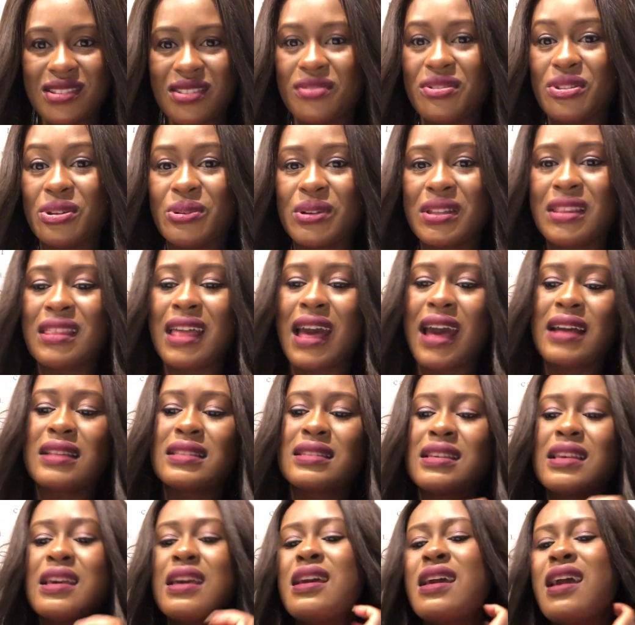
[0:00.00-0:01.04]
of doing
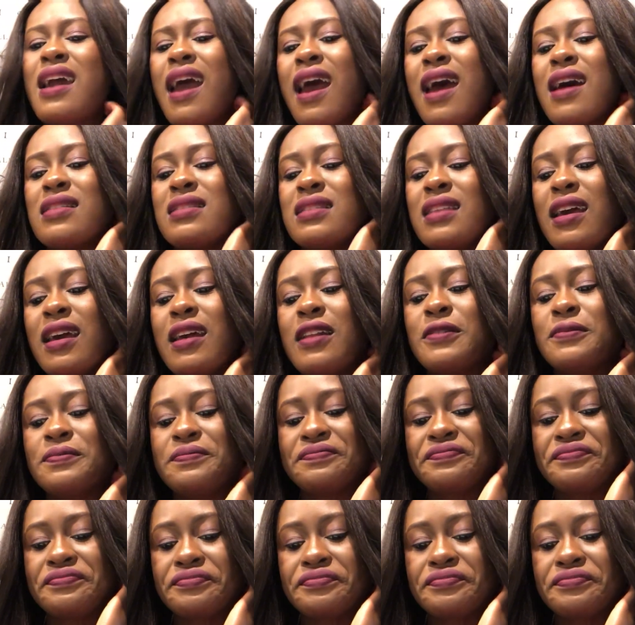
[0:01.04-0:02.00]
that? And then